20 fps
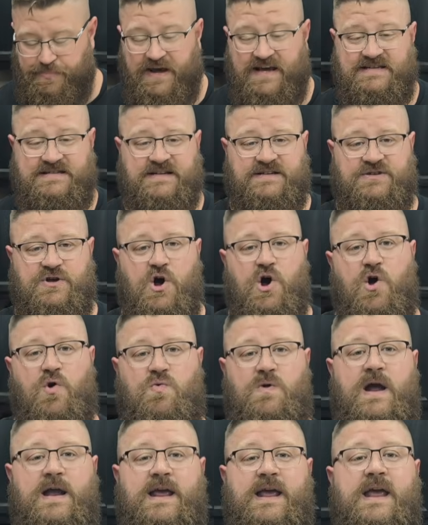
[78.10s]
pieces
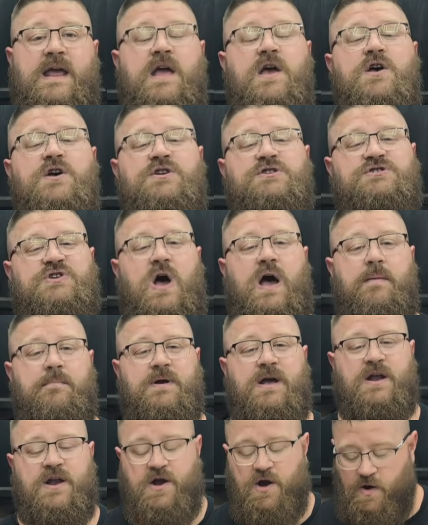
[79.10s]
already. So
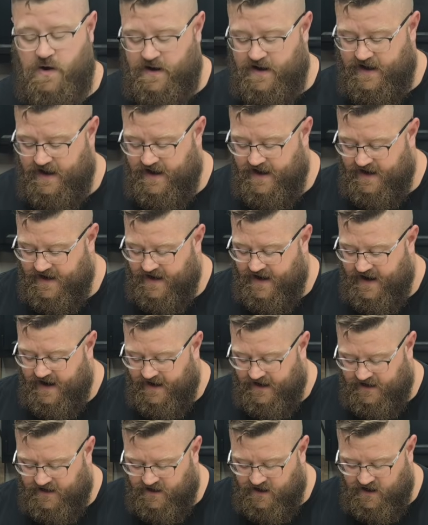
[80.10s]
I'm going to go ahead
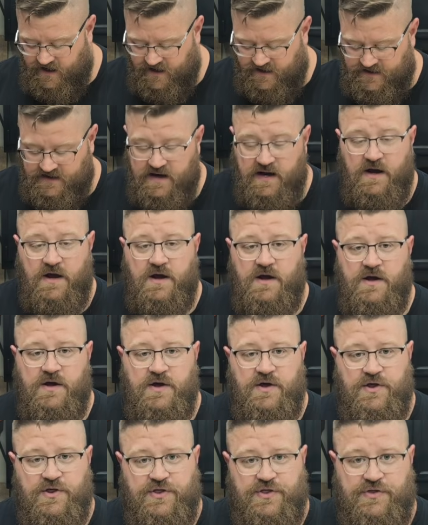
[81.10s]
and cut
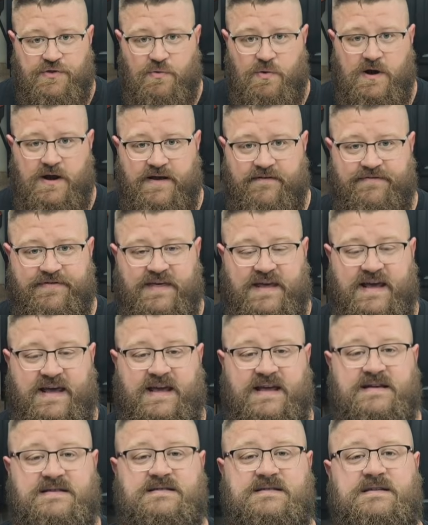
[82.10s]
3 of
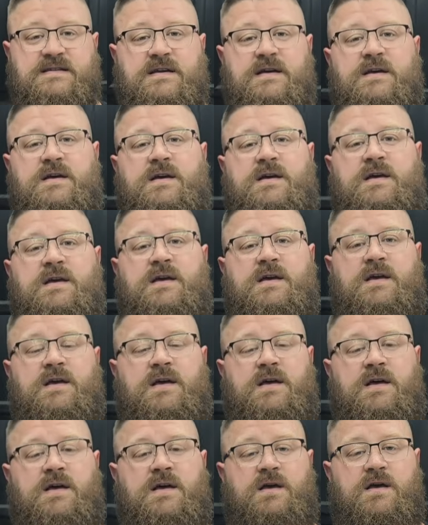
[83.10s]
these
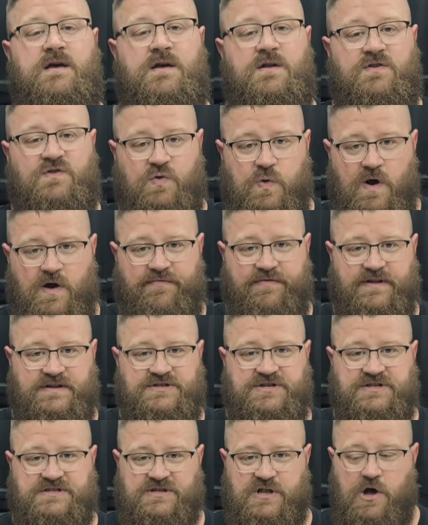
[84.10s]
12
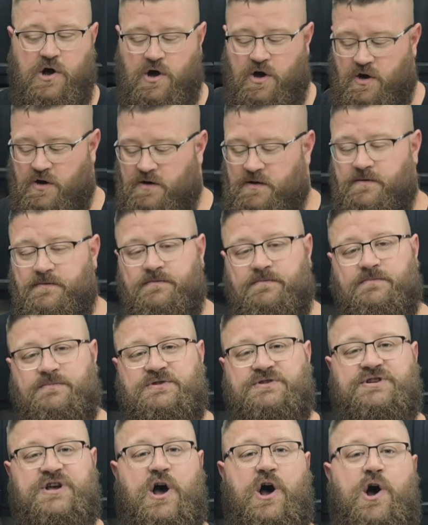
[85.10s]
inches long.
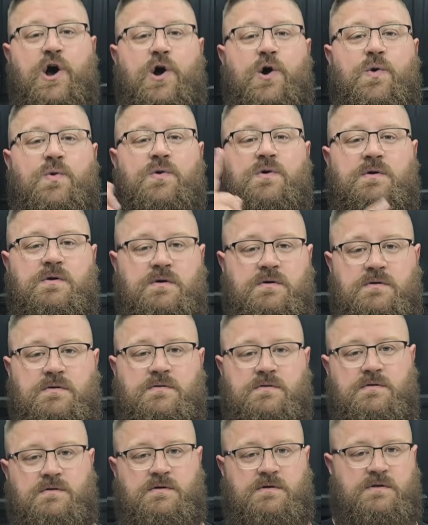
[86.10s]
So
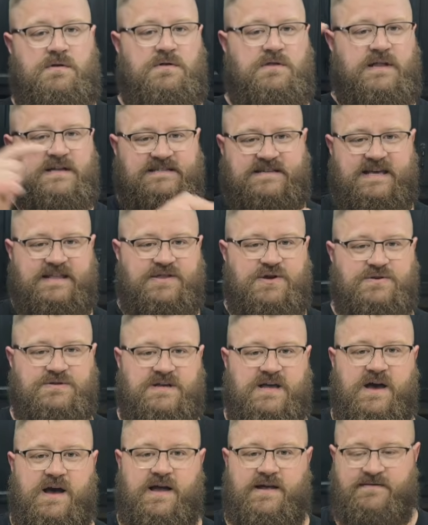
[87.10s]
let's get
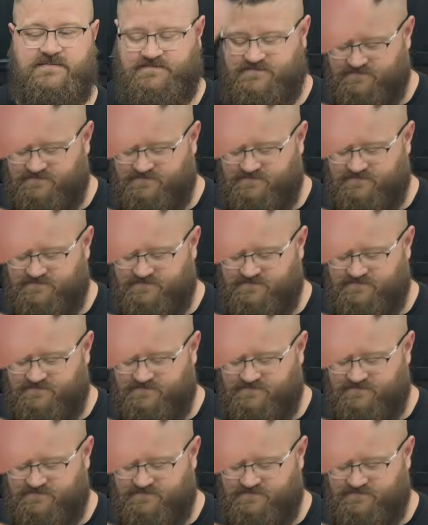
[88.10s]
those cut.